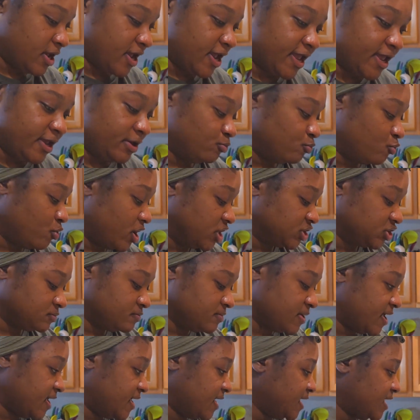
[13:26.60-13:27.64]
I
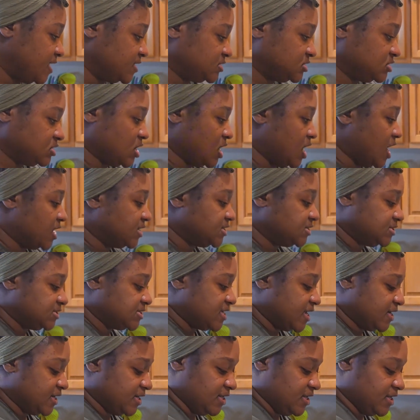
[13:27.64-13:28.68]
wash my hands
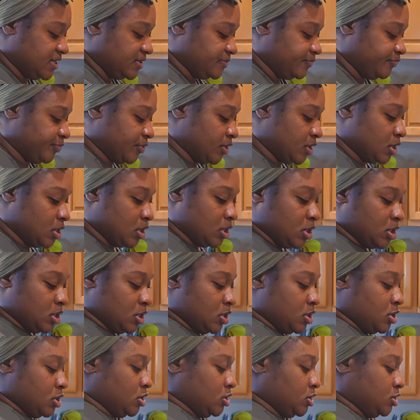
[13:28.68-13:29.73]
constantly.
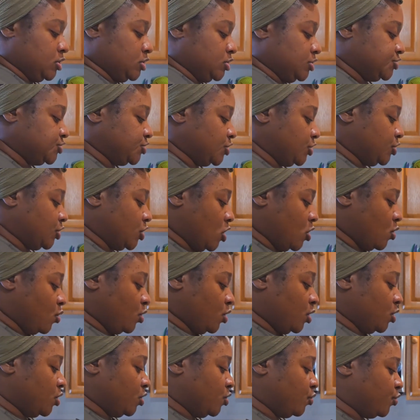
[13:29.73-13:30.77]
So
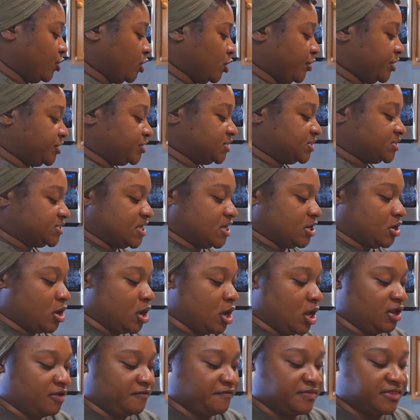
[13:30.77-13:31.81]
now we're going to take
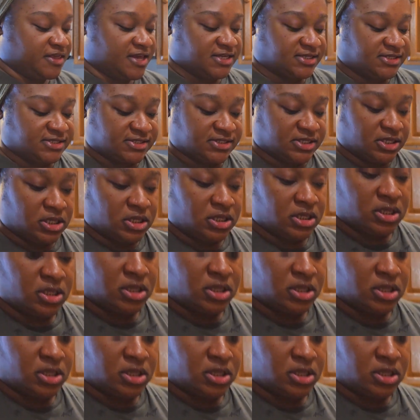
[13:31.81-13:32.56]
all of this.